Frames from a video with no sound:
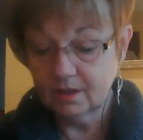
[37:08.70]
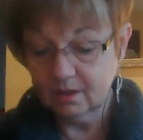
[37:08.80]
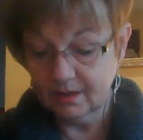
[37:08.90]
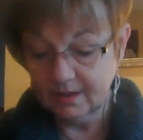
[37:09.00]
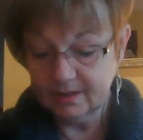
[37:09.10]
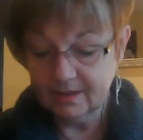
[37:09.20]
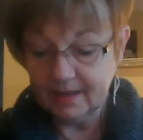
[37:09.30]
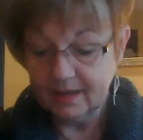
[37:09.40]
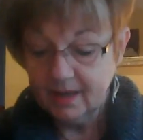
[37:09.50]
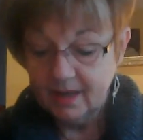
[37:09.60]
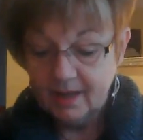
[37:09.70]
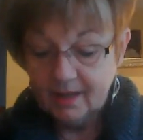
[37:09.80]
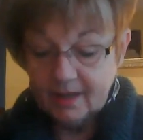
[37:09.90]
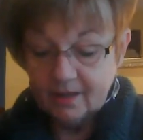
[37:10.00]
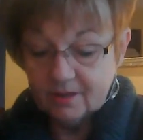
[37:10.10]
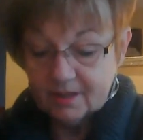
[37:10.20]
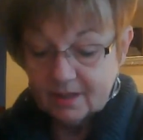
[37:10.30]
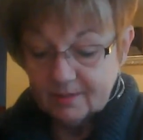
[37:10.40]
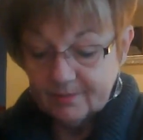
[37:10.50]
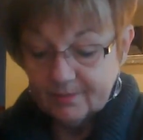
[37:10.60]
I'll get to that. Here's,
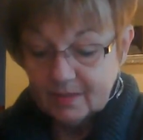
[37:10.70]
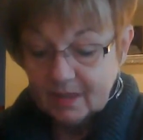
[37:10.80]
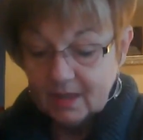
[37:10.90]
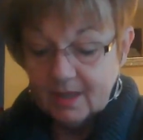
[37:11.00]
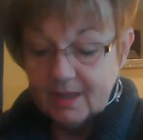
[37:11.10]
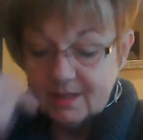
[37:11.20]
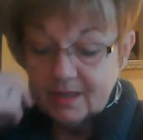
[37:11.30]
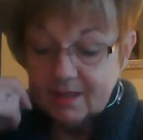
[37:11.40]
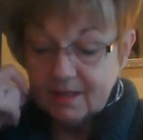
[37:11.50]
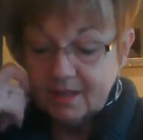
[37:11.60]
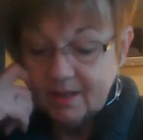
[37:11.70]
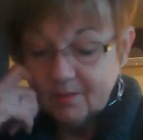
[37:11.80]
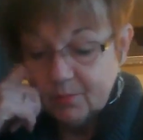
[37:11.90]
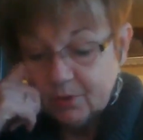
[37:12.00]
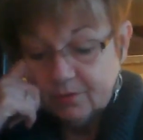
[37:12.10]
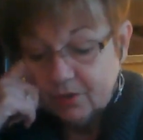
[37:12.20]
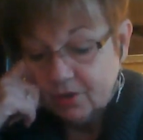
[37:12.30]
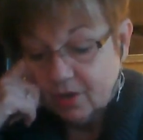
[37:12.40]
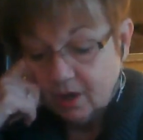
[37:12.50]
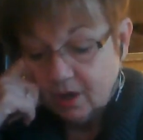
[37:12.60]
he said, it improve your
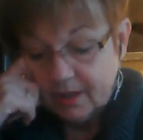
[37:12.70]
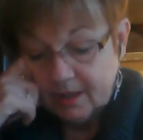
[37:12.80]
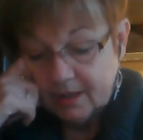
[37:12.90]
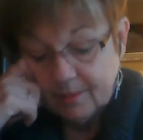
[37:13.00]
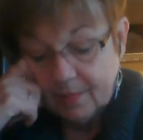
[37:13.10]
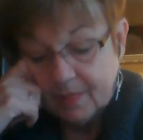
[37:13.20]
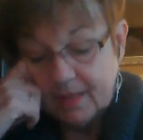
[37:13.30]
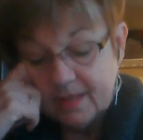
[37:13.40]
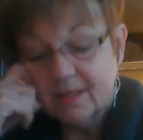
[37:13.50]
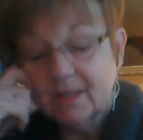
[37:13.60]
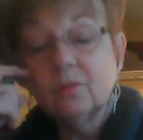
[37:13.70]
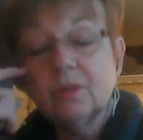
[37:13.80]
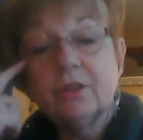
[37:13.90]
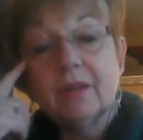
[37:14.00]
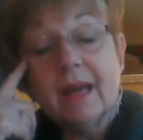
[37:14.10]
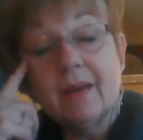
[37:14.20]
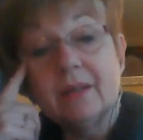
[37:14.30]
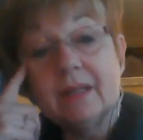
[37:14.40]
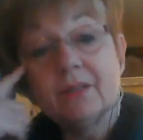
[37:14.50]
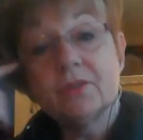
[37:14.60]
targeting. He said when you have an
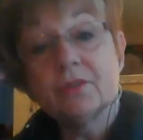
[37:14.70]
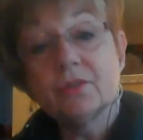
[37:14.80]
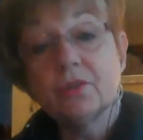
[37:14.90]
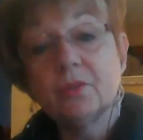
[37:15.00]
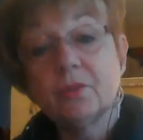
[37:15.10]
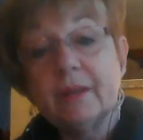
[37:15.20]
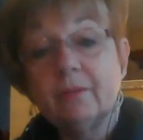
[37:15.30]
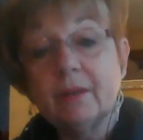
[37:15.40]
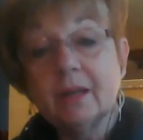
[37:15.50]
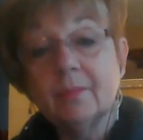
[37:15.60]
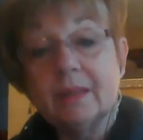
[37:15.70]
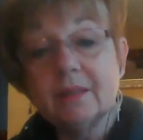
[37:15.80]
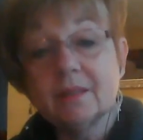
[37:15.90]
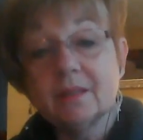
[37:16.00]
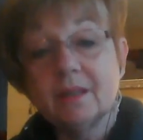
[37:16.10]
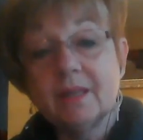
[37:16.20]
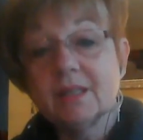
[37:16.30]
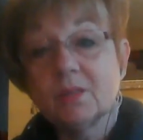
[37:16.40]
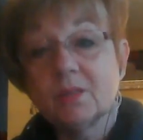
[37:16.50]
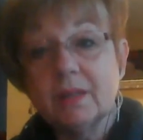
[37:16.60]
interest group, he recommends his
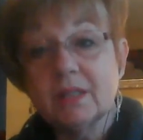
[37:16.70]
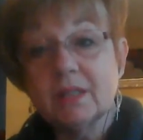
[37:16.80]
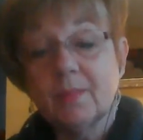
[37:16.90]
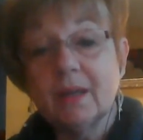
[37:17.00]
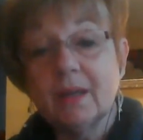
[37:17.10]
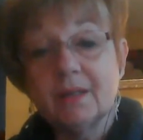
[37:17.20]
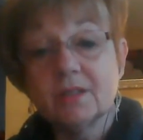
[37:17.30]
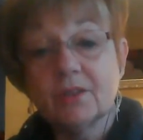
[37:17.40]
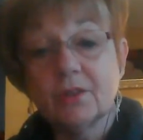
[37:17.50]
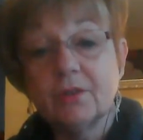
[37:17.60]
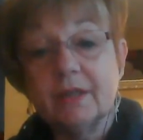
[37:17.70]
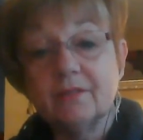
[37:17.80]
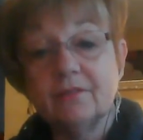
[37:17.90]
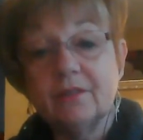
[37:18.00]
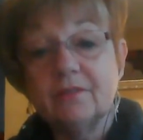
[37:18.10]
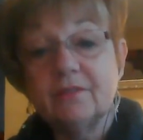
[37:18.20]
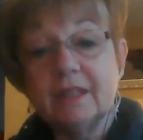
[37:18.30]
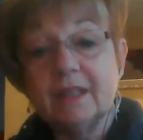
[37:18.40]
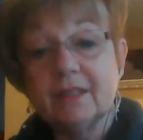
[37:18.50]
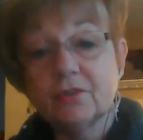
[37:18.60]
sweet spot is 30 to 50
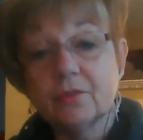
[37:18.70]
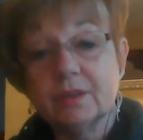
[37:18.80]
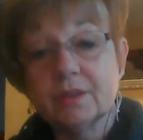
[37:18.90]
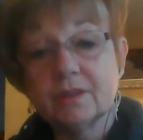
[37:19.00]
interests